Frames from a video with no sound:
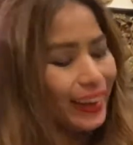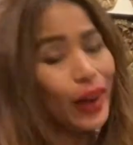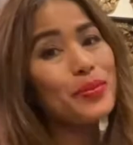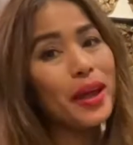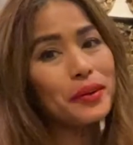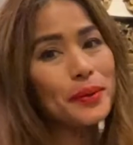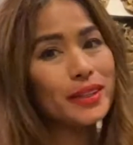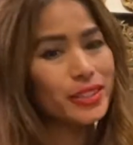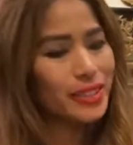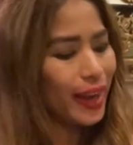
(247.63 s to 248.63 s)
now I've never been
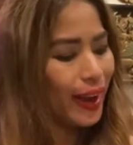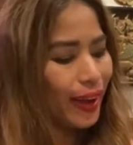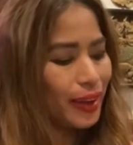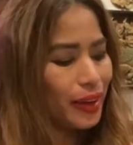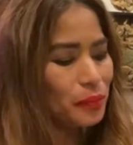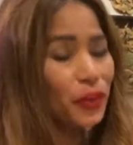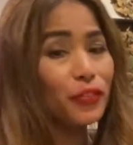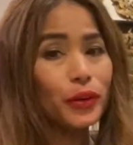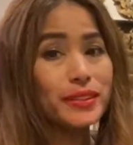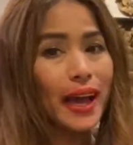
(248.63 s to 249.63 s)
to Thai
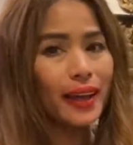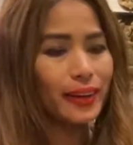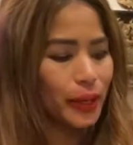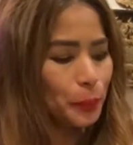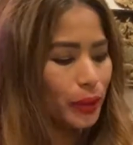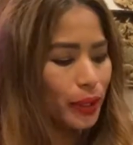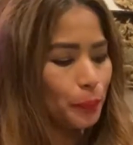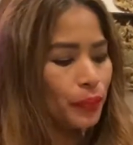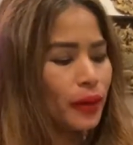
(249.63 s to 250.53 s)
before Thailand, but